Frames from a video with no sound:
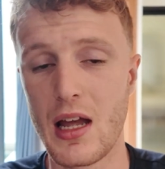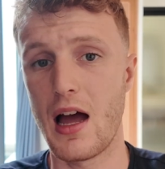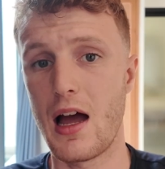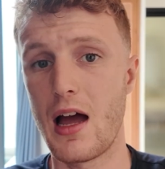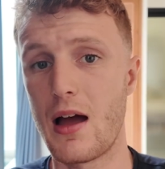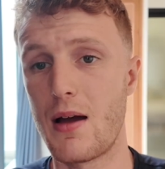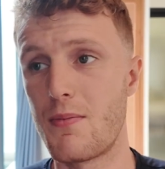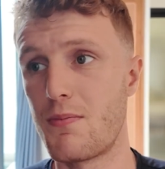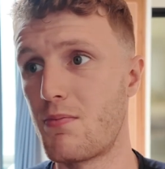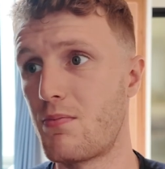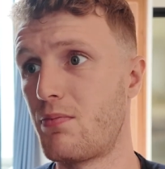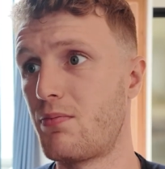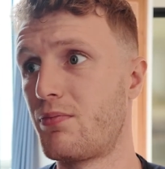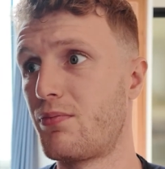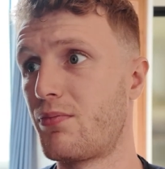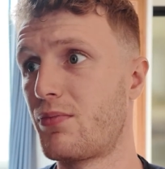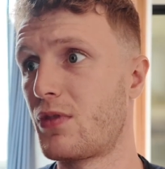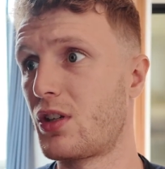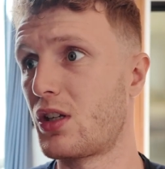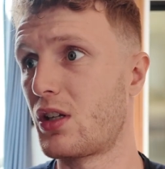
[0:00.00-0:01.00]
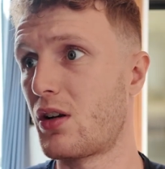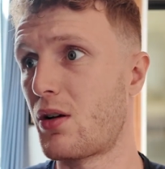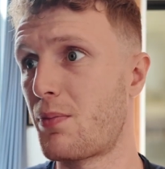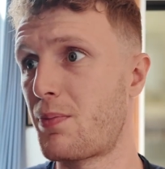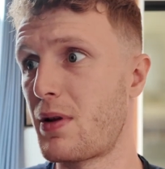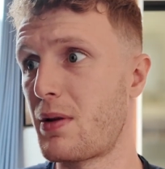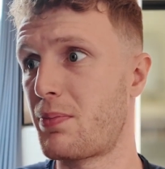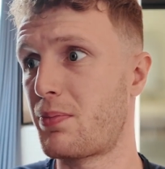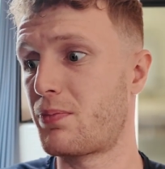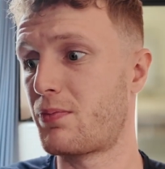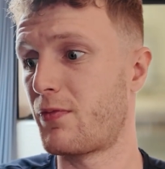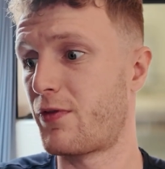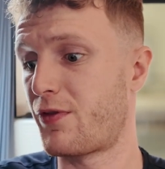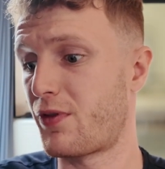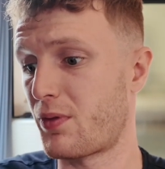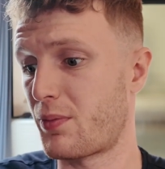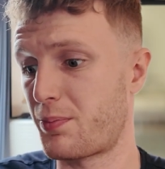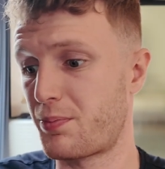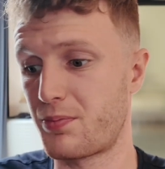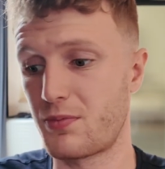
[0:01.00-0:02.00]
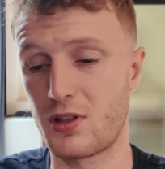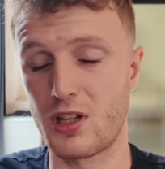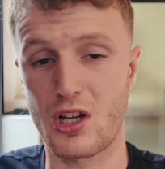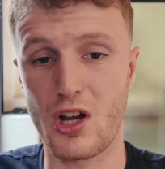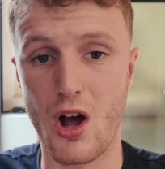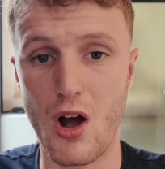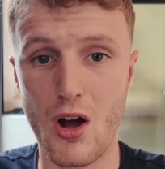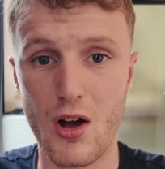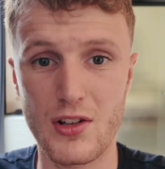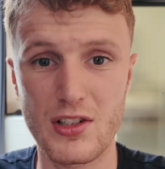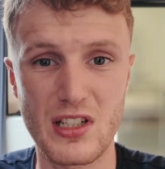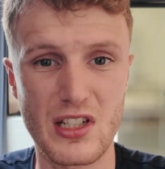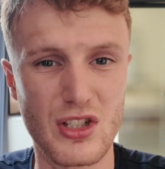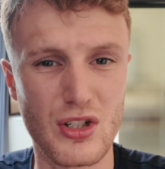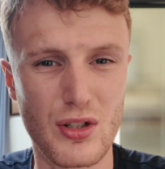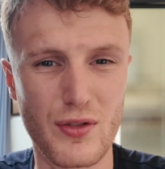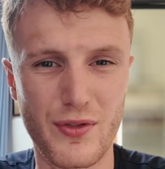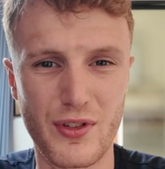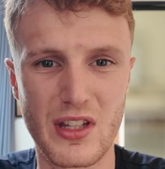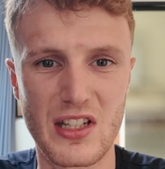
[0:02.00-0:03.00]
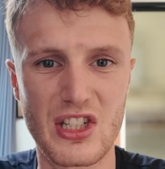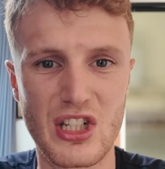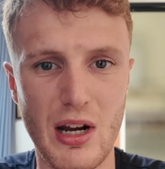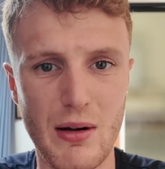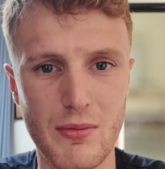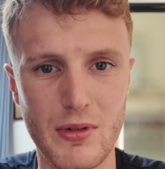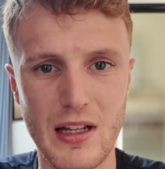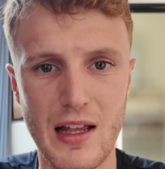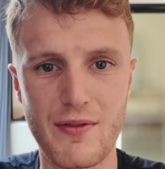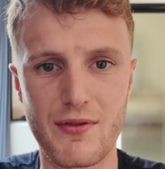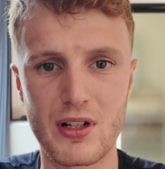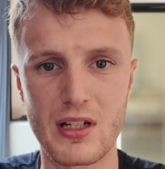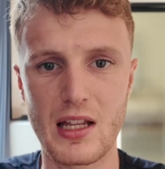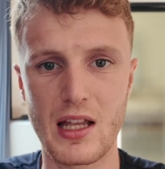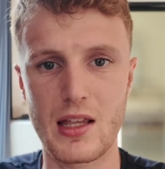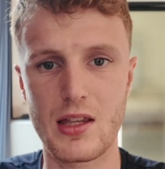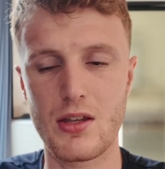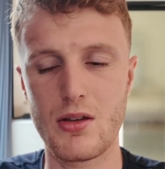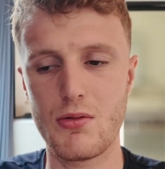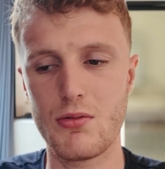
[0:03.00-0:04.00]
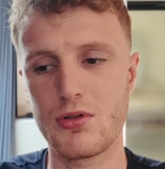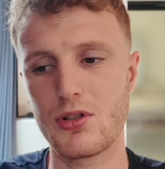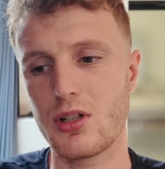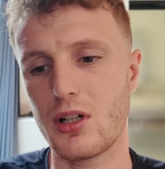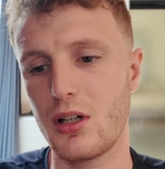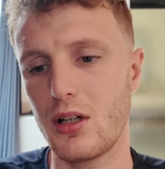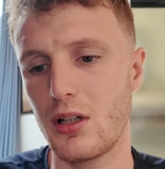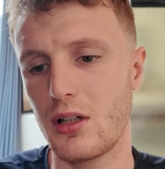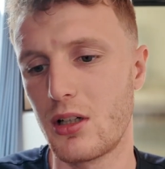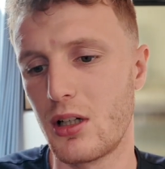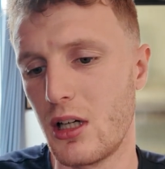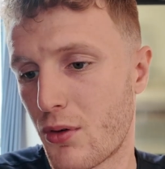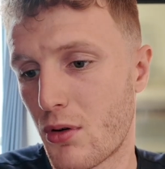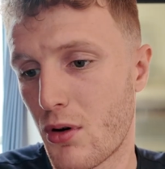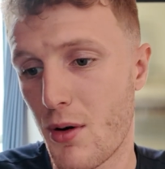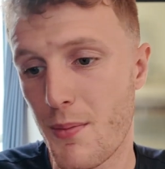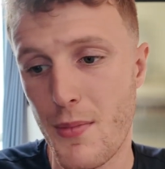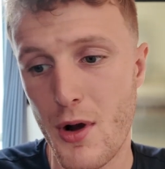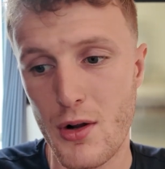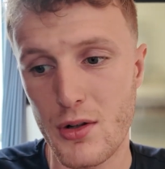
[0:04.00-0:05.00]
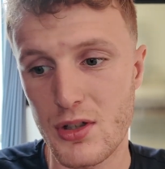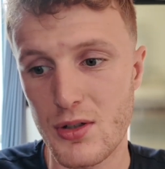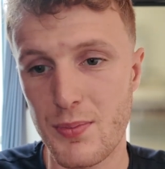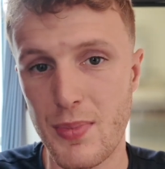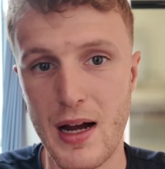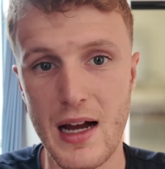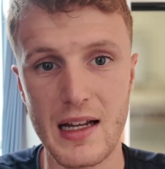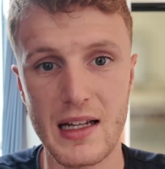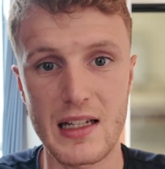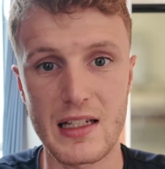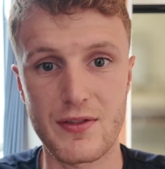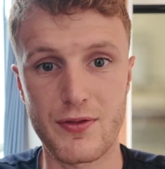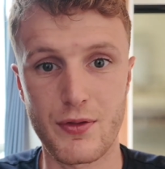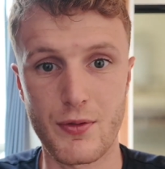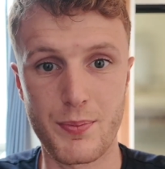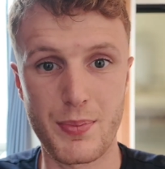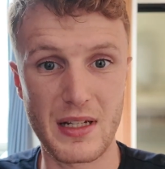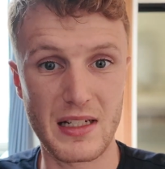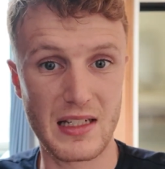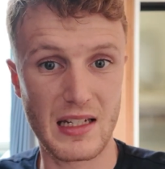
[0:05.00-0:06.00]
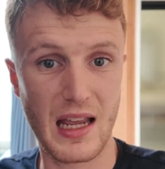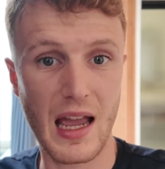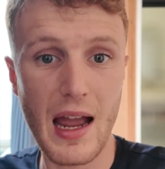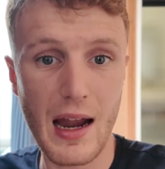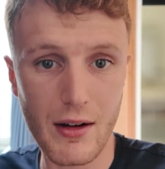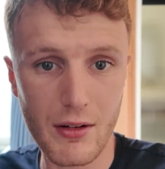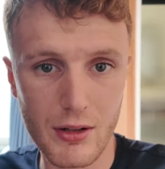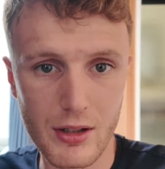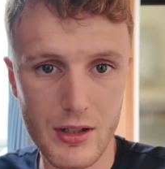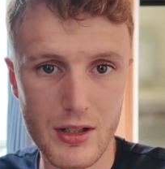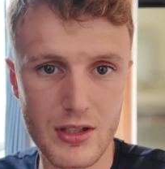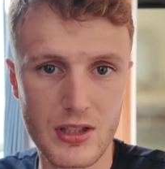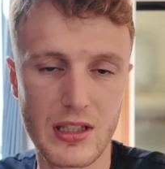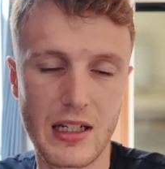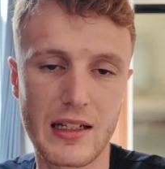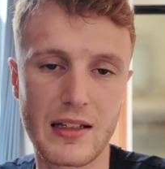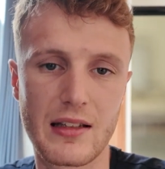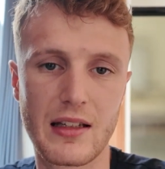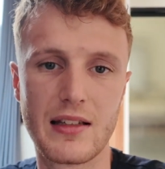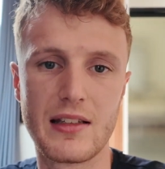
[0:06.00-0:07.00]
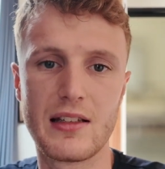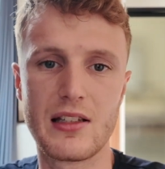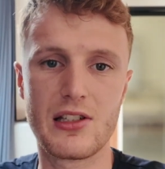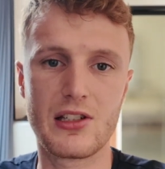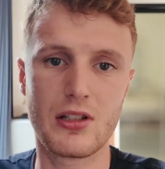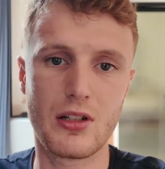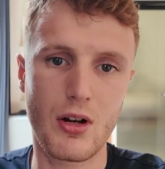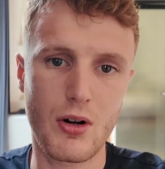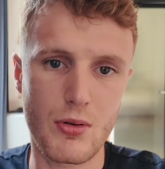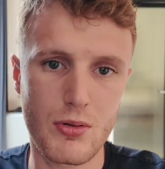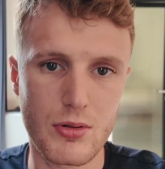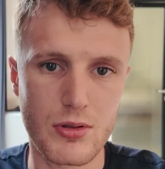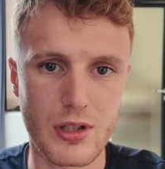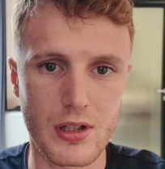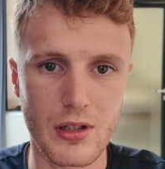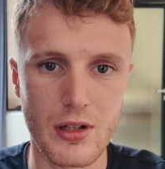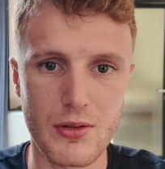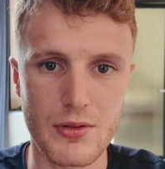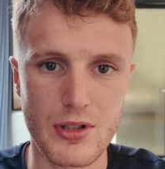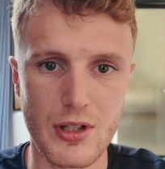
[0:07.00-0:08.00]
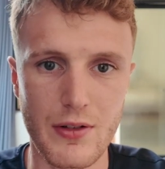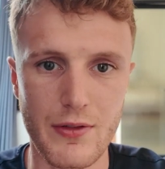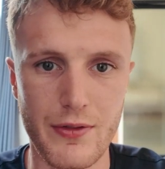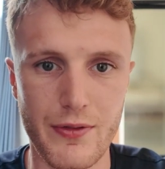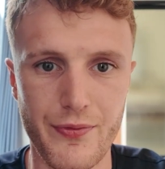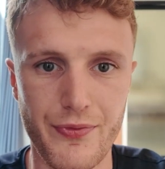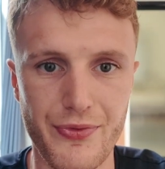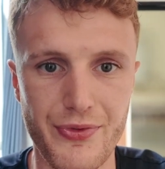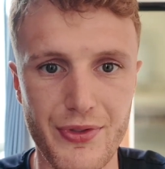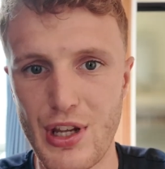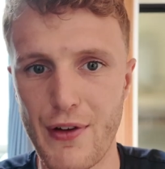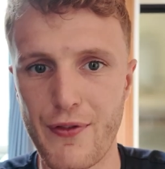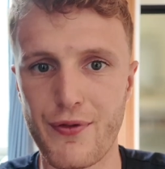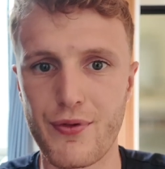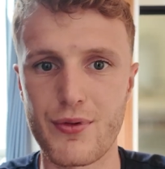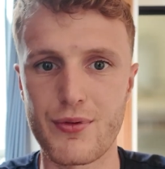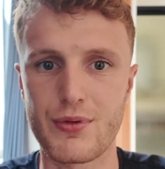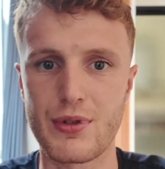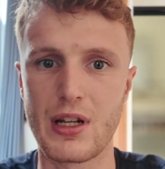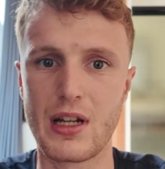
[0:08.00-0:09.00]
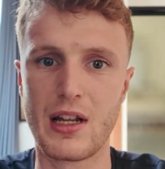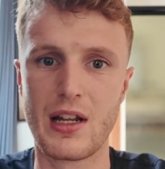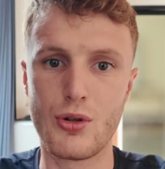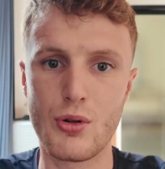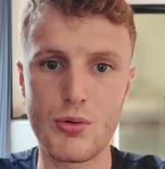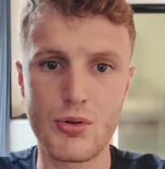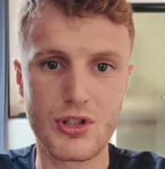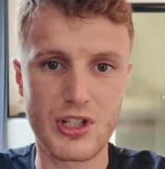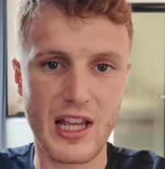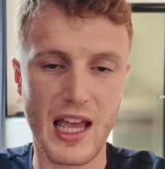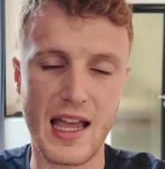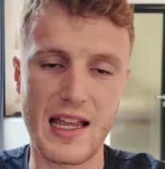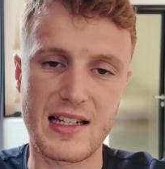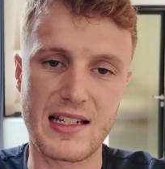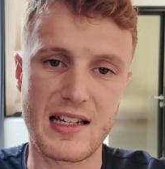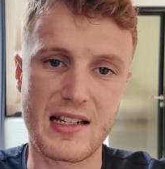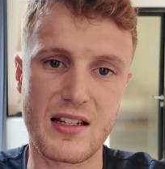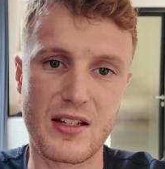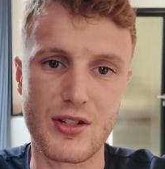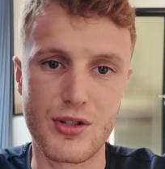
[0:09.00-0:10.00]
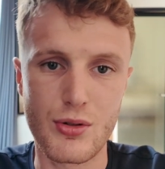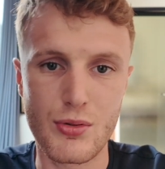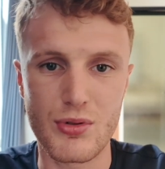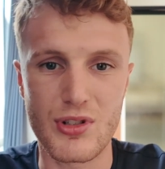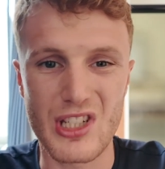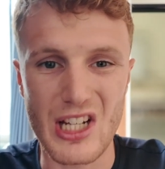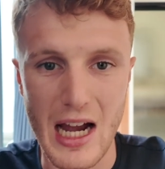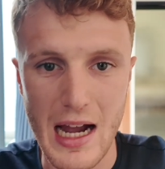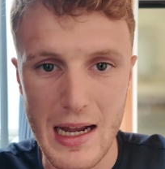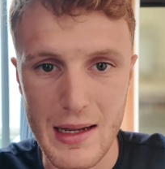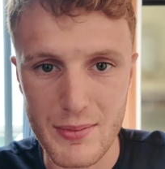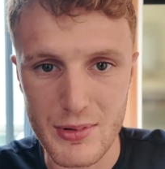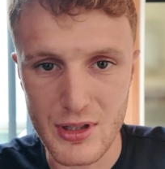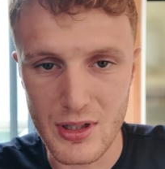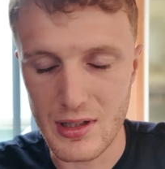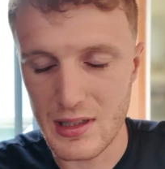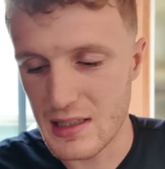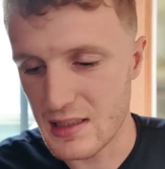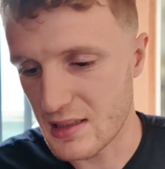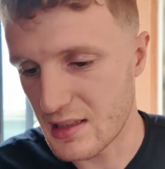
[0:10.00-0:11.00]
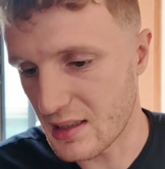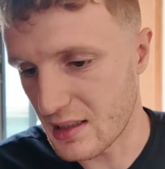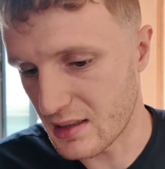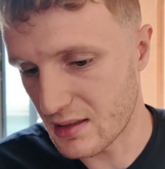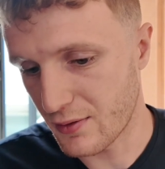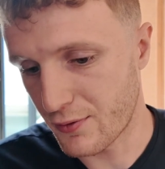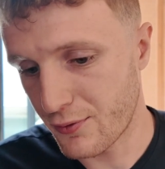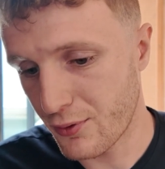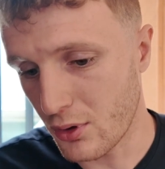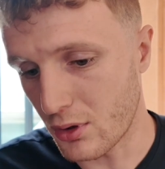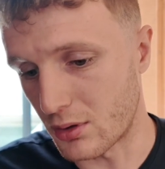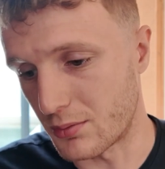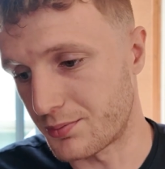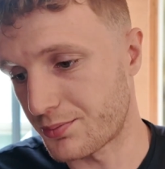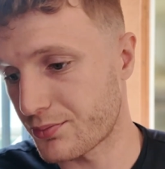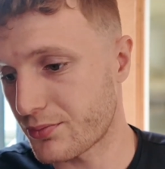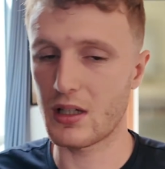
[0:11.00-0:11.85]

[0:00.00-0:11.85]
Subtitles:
You know, for the cars, it's just for the general everyday user. For a motorbike, it's for busy areas. Like there's loads and loads of different use cases and use types that these things are for.